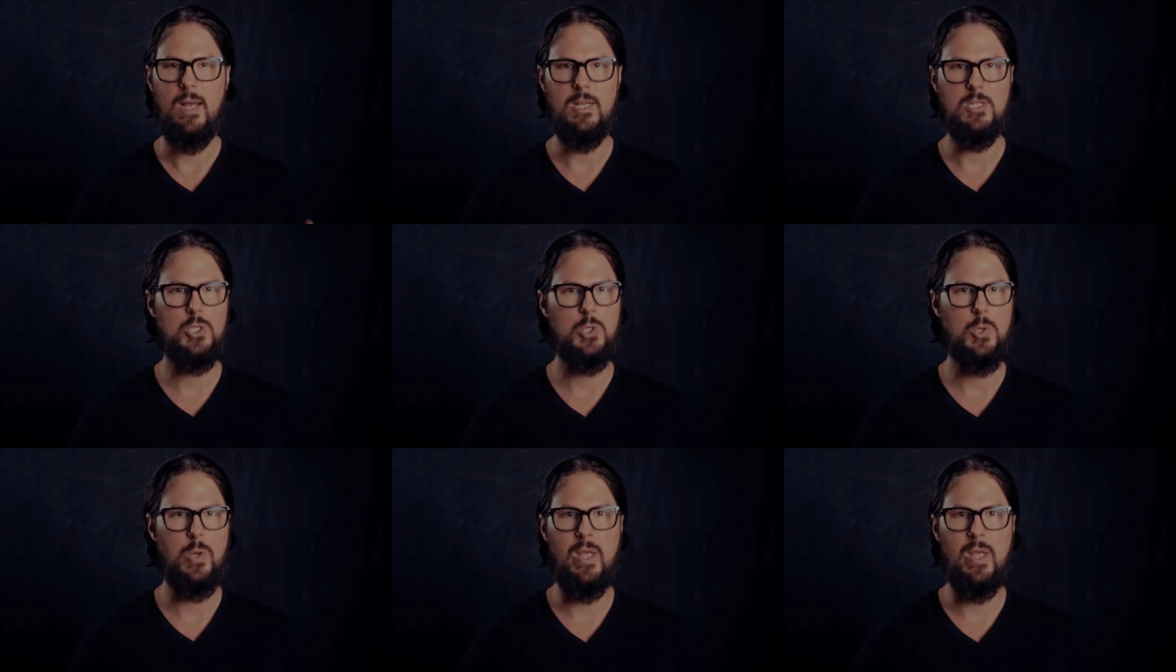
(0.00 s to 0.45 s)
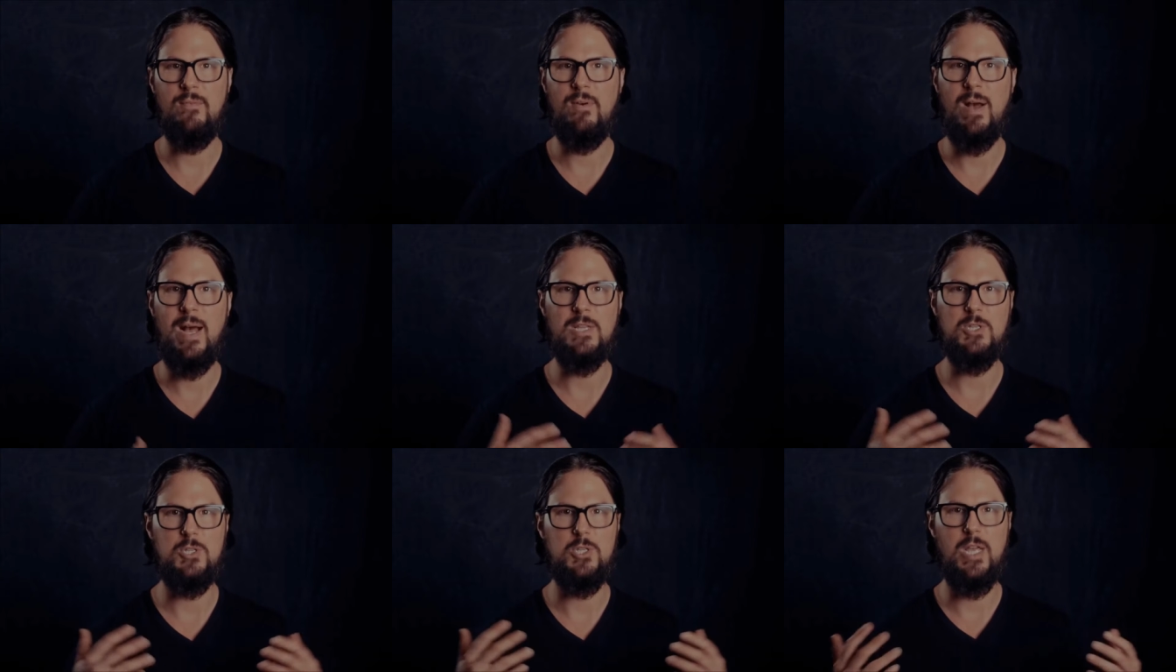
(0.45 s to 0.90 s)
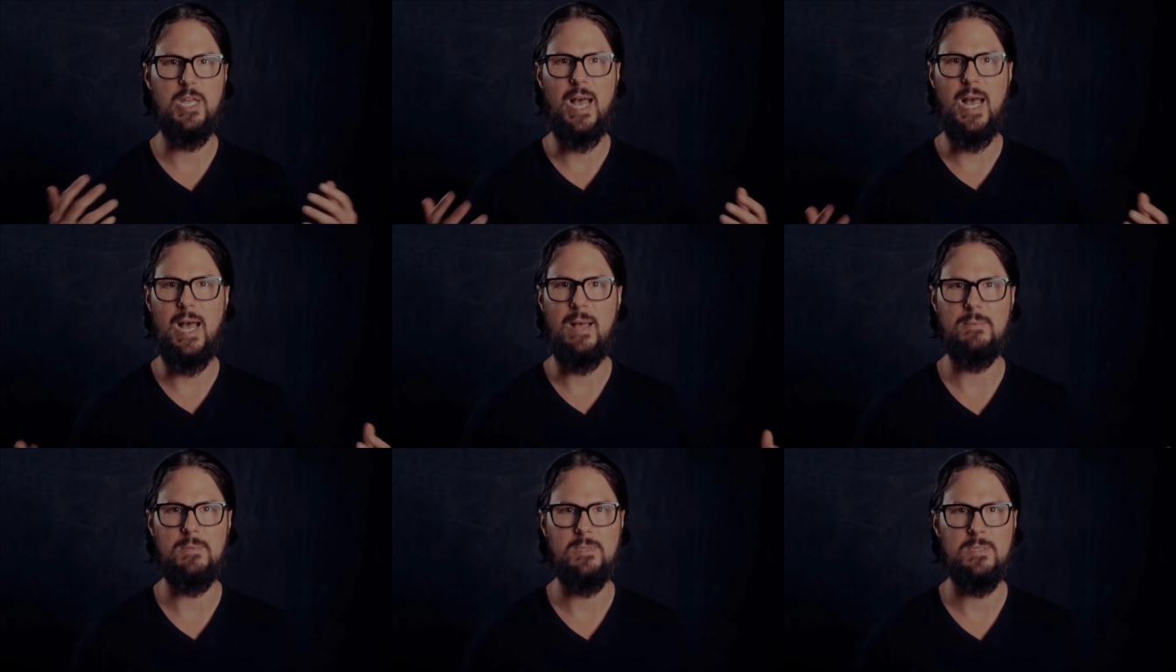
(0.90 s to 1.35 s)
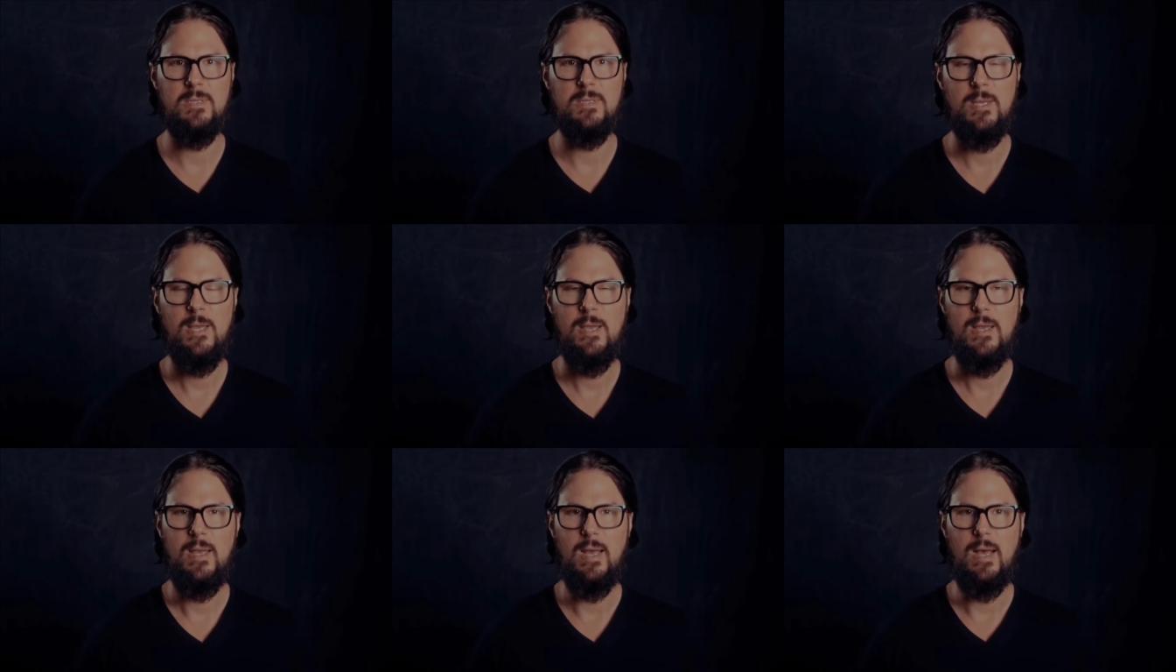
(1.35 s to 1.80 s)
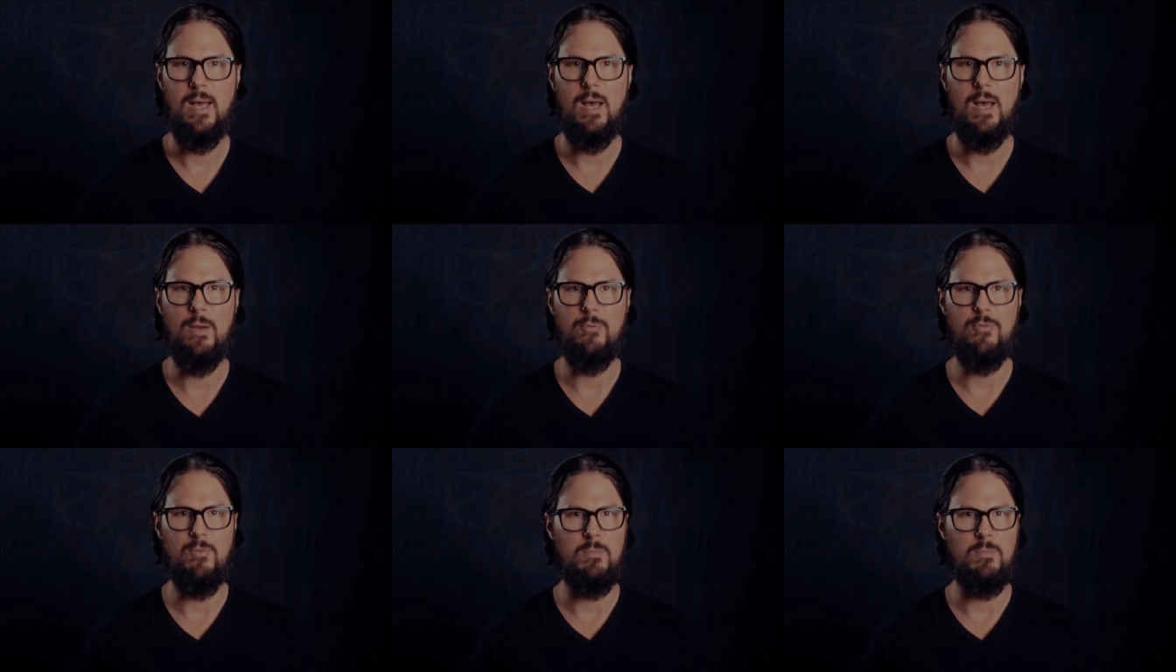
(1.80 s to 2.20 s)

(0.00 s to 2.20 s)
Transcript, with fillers: a string of odd jobs uh,